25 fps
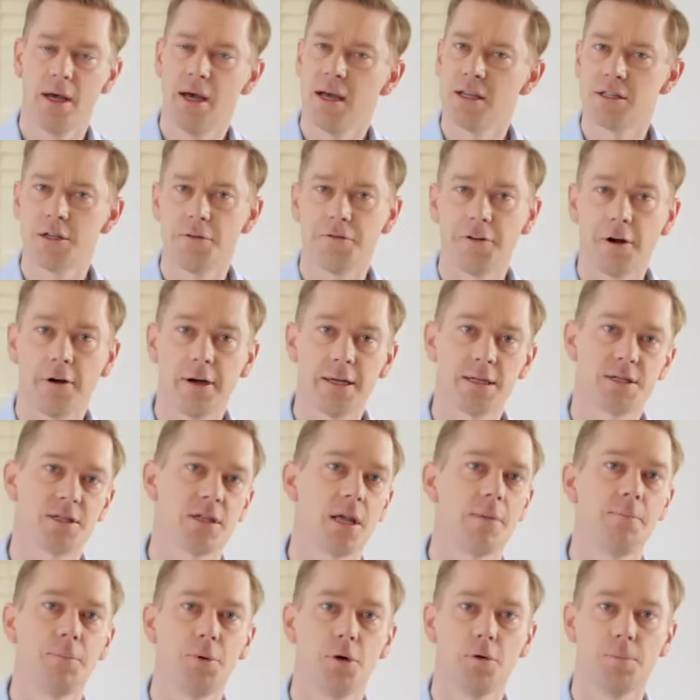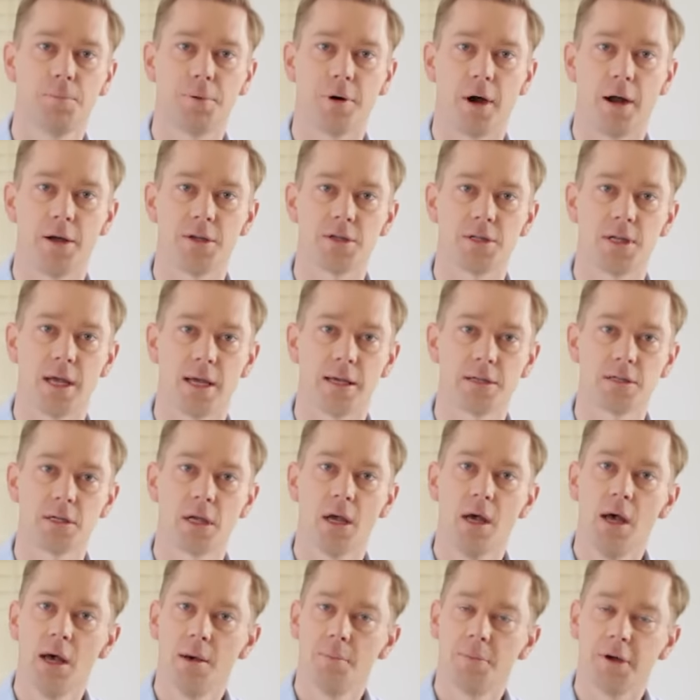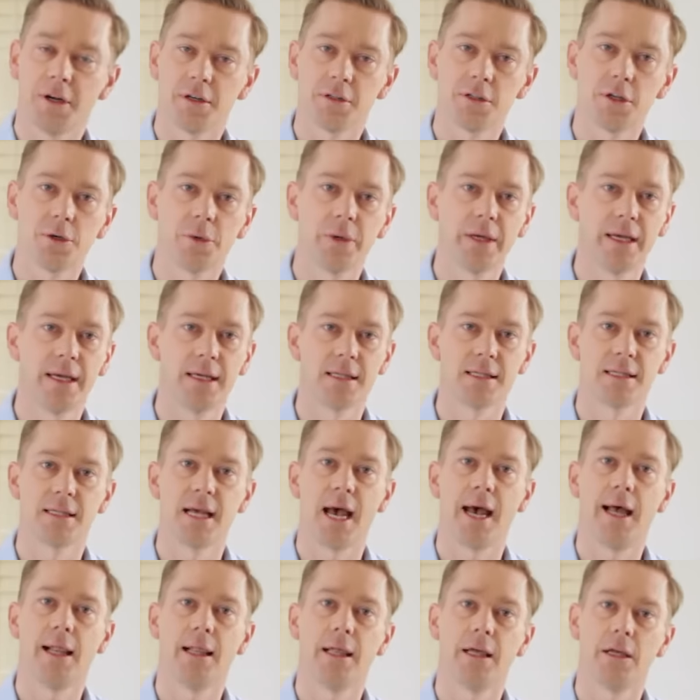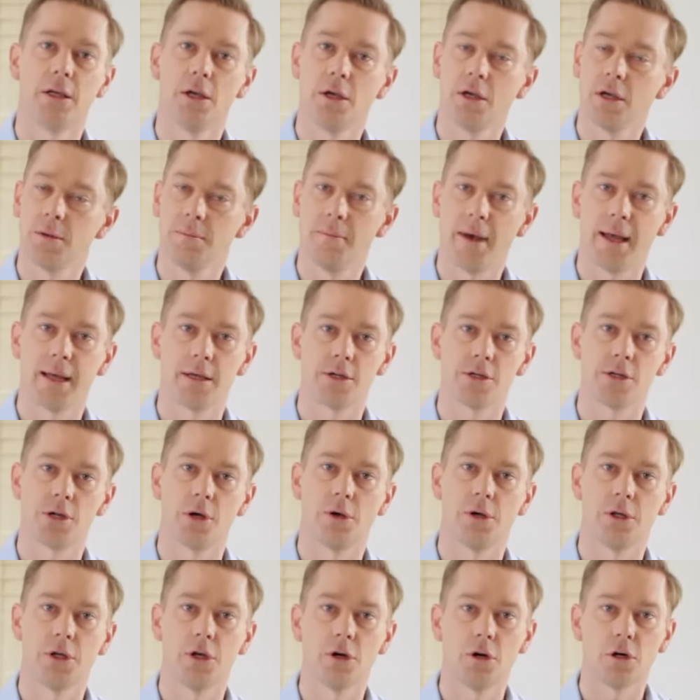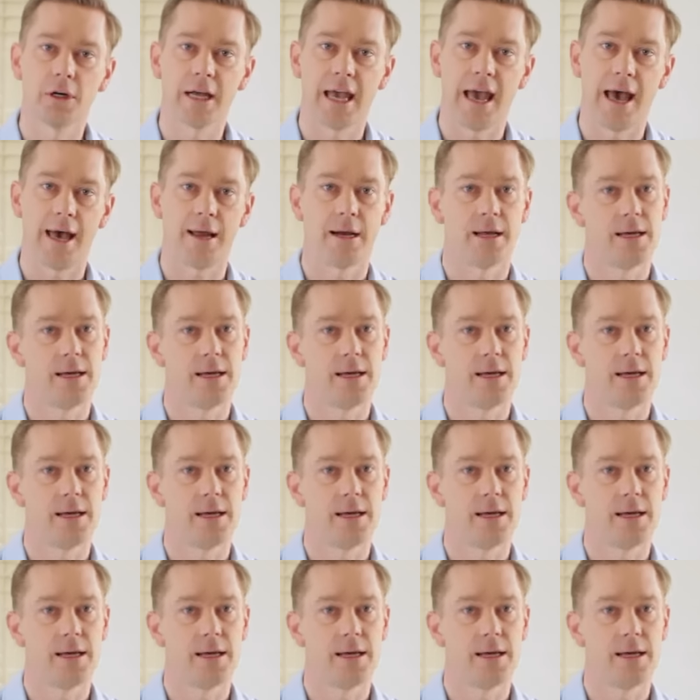It's a very simple process, but doing it daily, you can make sure your cat